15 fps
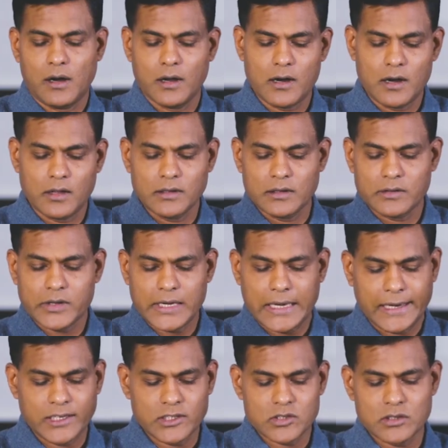On another
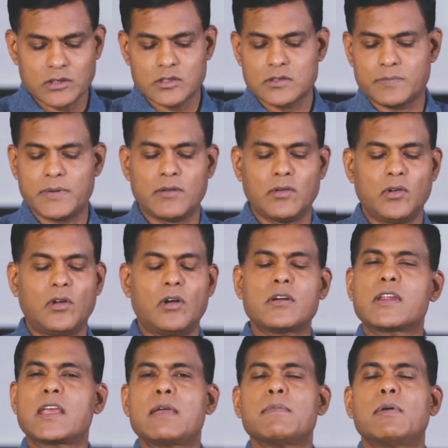occasion, the Spirit of the
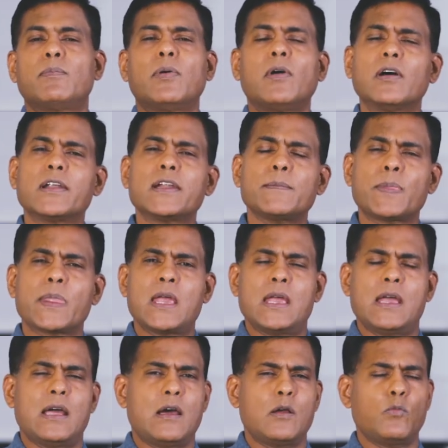Lord came upon him,
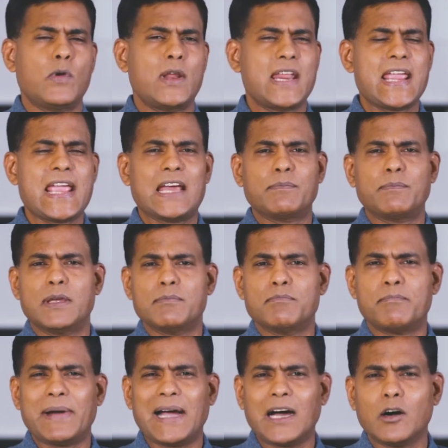and when he had
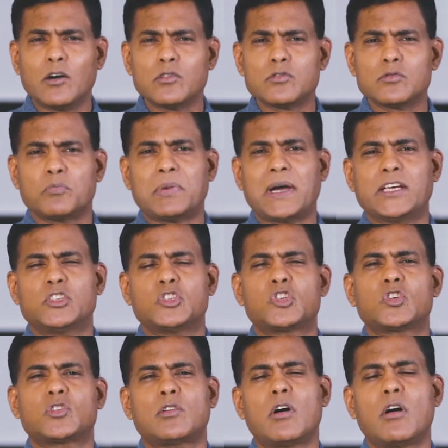been bound by
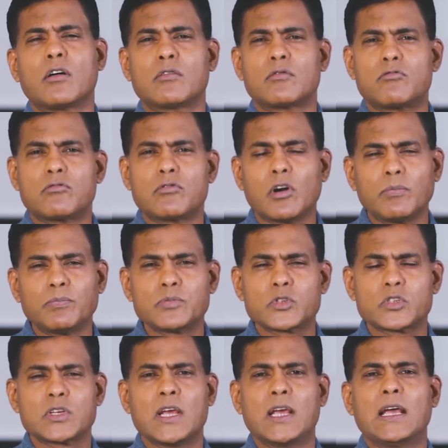strong
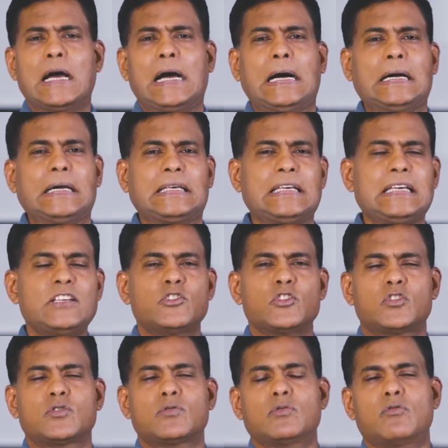ropes, he
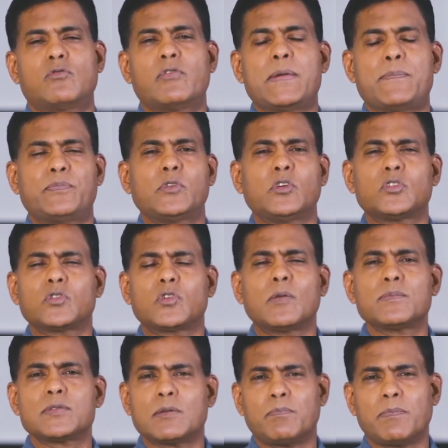just ripped those
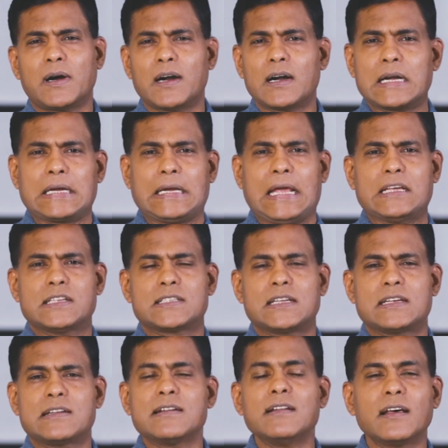ropes apart as
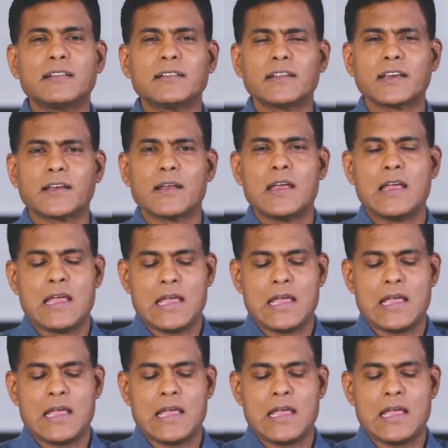nothing.